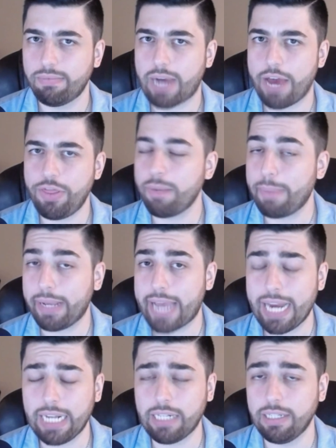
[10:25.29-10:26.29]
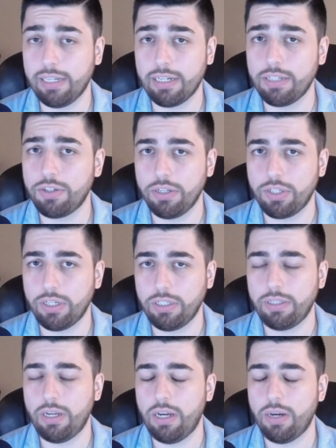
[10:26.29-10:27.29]
I think mechanically Dignitas
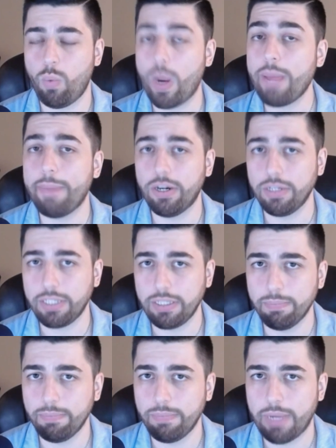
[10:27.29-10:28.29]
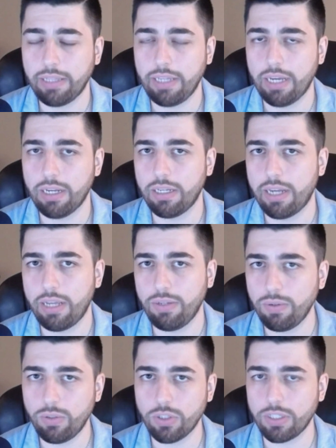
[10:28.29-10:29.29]
is a way better team at the end of the day.
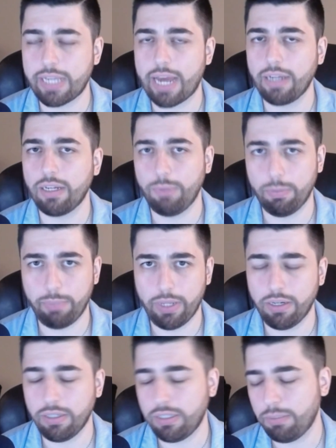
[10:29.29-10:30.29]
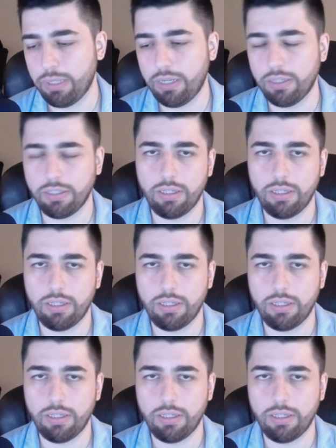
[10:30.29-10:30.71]
You just stack up the players to players